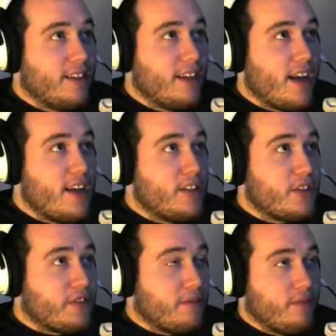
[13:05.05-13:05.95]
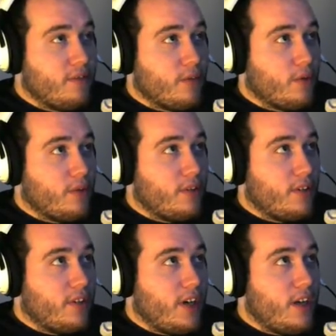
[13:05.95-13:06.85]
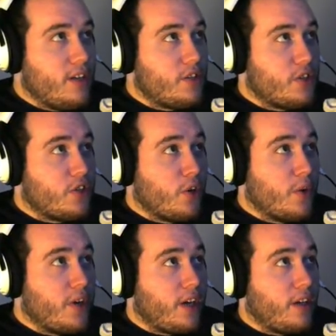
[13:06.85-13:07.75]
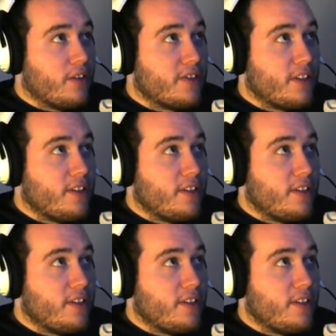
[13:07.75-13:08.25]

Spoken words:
It's just so ridiculous.